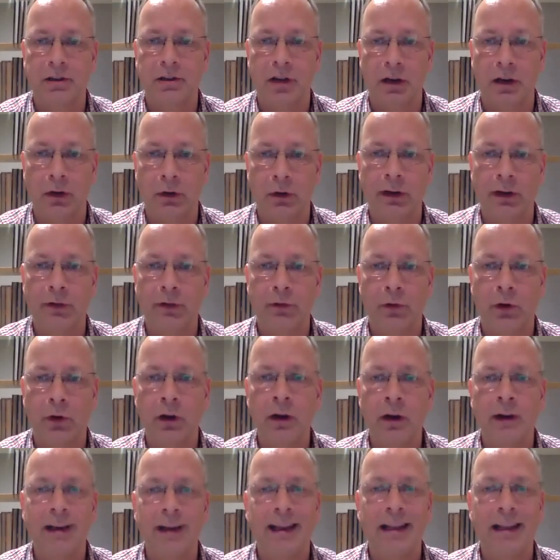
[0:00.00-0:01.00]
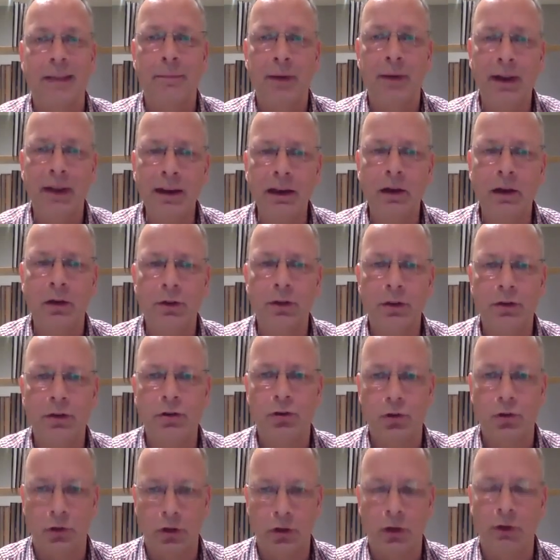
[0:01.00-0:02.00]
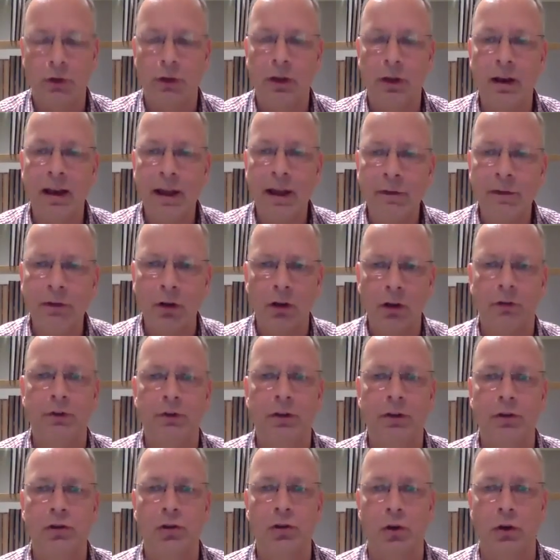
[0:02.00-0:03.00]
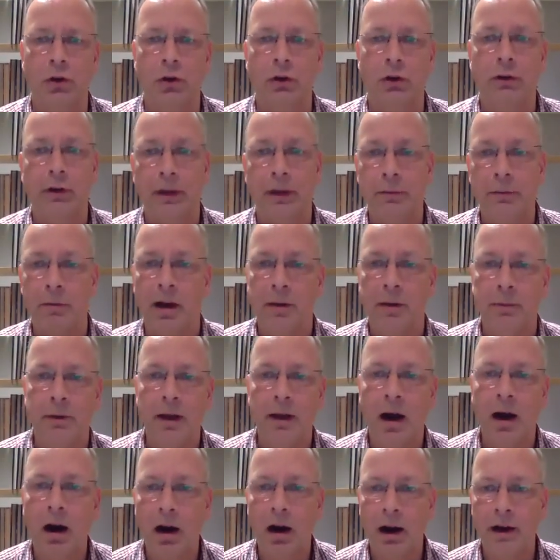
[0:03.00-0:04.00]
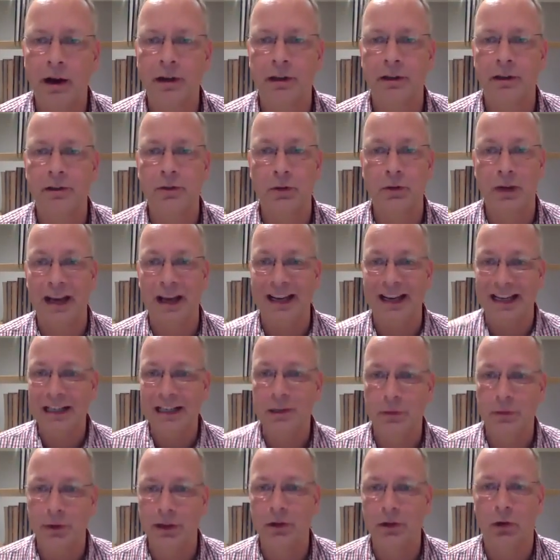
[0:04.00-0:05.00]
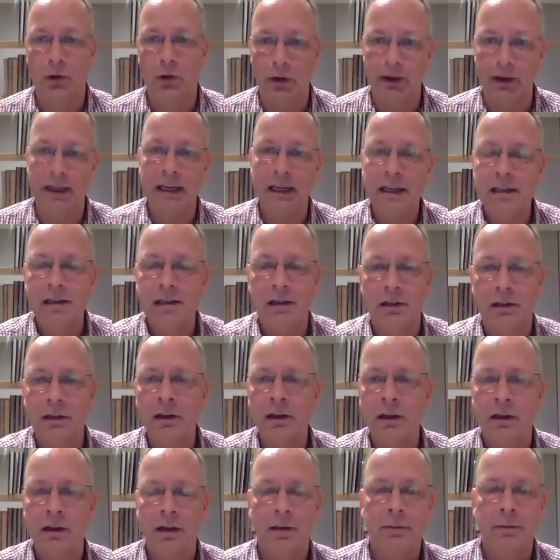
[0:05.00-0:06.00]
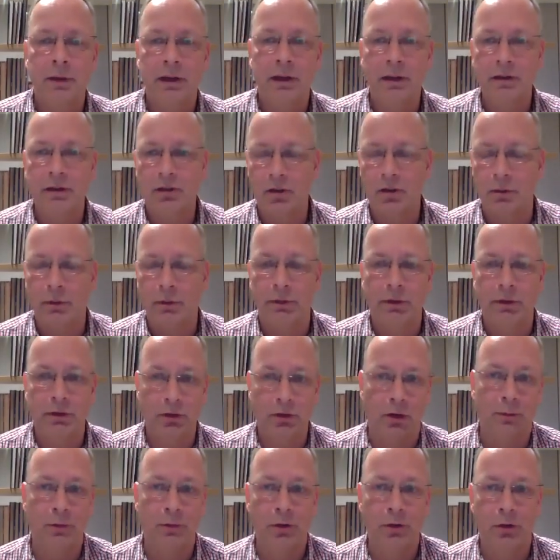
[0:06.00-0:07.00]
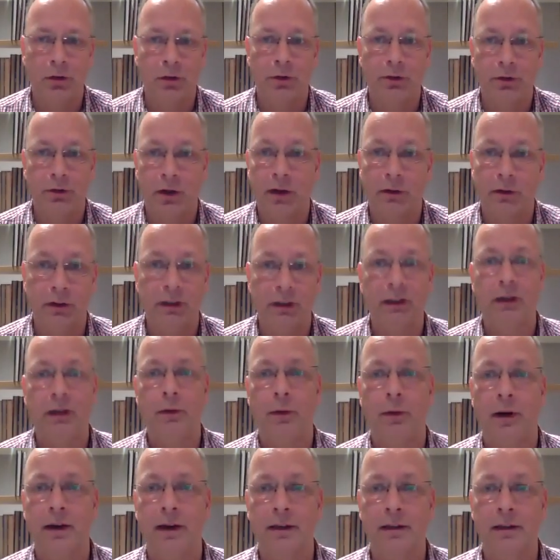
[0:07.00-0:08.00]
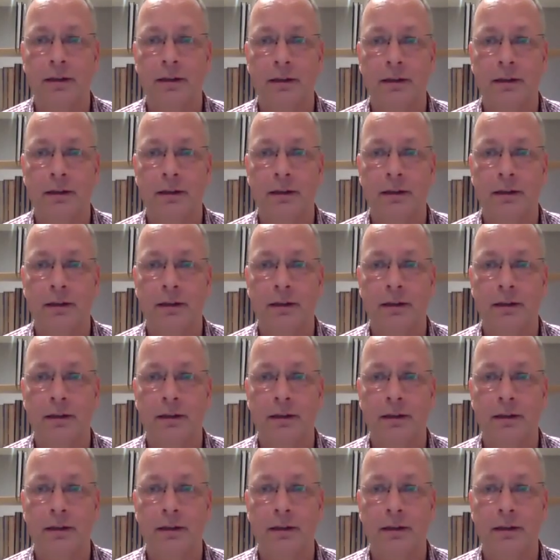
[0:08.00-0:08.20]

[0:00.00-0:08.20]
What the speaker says: are looking for. And depending on the level of the journal, it might be harder to get into it or easier, because some of the top journals are really quite